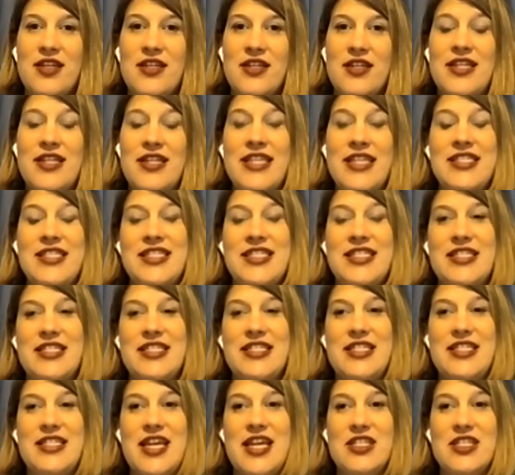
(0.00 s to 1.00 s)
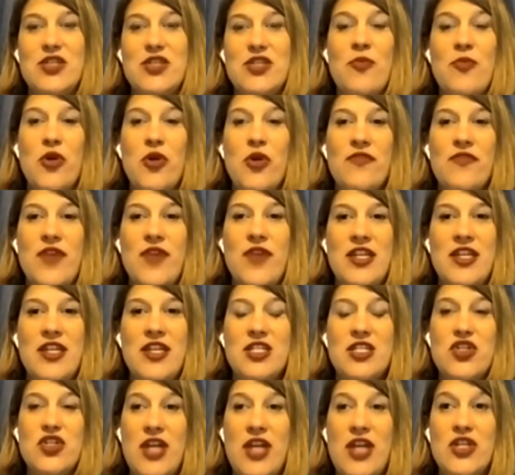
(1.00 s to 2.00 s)
Nancy says you're motivated
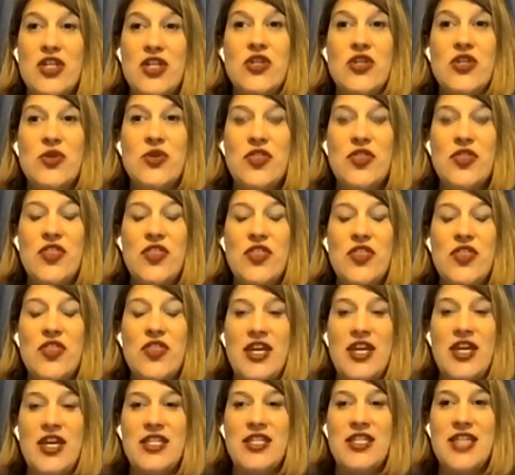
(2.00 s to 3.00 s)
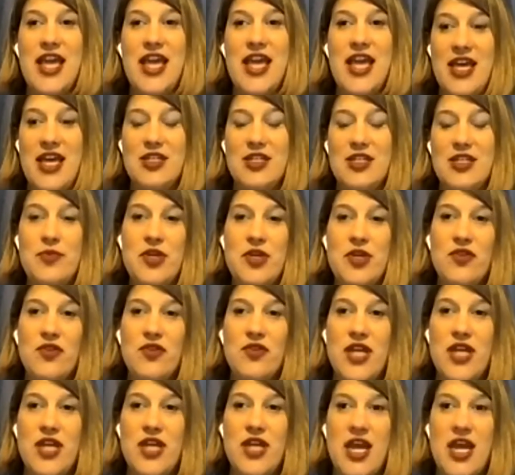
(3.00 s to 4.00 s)
to try new things and be
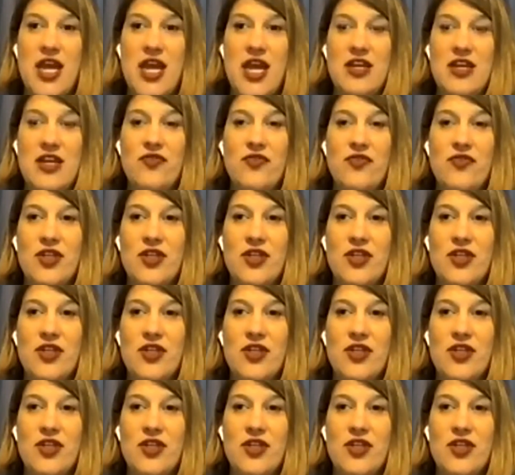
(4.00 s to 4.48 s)
creative.